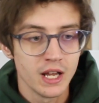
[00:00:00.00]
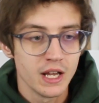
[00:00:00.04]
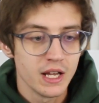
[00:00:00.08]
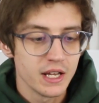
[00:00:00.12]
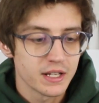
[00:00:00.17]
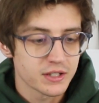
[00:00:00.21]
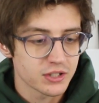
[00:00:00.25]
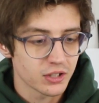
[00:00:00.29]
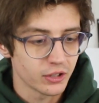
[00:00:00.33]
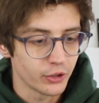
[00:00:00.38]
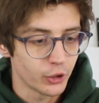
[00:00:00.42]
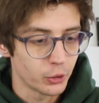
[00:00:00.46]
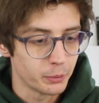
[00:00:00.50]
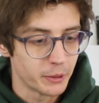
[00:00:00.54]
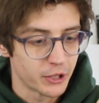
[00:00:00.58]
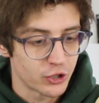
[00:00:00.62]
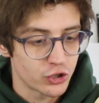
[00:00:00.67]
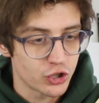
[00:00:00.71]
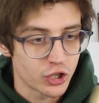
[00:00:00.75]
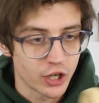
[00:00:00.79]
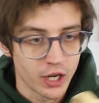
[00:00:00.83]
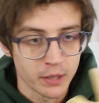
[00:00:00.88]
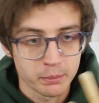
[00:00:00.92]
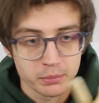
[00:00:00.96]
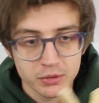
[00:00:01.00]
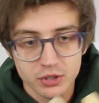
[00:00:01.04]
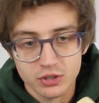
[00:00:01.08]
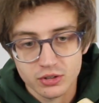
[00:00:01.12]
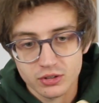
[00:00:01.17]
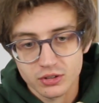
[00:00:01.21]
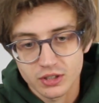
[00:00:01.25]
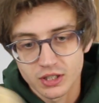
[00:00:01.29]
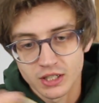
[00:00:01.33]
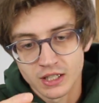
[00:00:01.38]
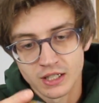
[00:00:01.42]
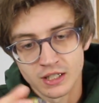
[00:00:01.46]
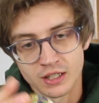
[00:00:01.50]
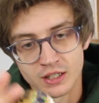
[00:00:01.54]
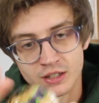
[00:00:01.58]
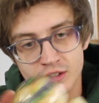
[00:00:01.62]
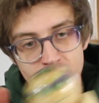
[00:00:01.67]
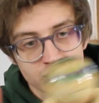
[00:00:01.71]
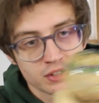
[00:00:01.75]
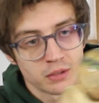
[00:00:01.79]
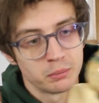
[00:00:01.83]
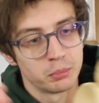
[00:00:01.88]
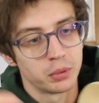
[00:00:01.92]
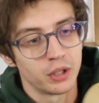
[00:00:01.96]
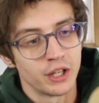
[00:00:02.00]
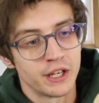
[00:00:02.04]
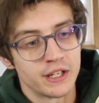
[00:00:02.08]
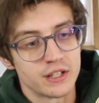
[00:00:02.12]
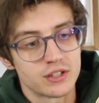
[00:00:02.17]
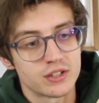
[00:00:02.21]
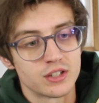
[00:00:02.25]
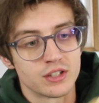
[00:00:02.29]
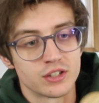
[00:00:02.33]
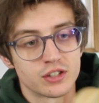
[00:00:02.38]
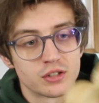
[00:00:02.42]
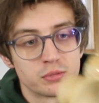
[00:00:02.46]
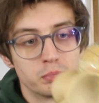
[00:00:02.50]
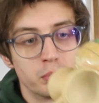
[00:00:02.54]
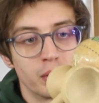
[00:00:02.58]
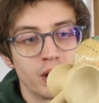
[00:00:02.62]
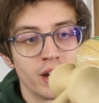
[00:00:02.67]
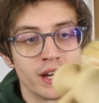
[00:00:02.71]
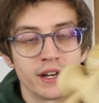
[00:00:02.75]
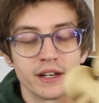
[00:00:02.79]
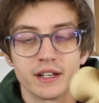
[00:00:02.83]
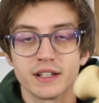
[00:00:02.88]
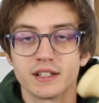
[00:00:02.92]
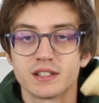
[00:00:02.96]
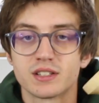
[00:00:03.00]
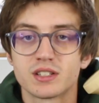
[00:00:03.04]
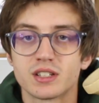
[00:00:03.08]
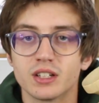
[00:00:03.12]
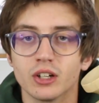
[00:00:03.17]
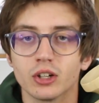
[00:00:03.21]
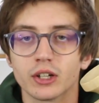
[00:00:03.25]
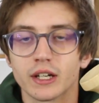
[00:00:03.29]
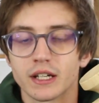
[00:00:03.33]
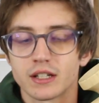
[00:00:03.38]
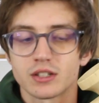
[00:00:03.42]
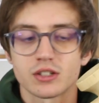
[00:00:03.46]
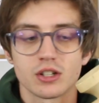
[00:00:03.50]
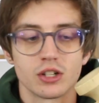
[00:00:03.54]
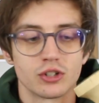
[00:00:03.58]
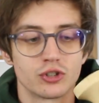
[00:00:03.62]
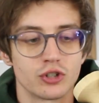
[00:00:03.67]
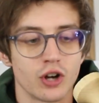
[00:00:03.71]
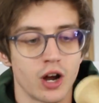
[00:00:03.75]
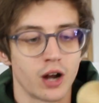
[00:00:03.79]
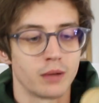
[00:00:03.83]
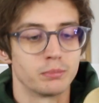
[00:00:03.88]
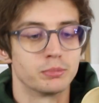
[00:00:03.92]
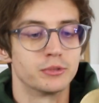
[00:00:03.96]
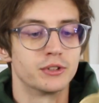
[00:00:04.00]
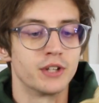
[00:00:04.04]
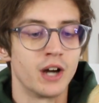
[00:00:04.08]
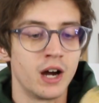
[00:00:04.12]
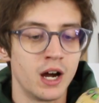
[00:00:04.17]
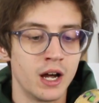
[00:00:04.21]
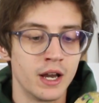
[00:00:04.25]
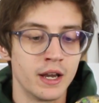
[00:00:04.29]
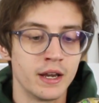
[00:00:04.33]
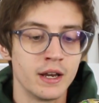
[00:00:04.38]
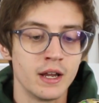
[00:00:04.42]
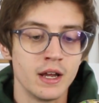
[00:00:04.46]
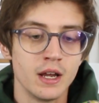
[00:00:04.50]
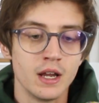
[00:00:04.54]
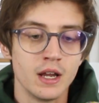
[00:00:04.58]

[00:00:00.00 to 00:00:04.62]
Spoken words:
It's a little bit chipped in some places, but it still gets the job done.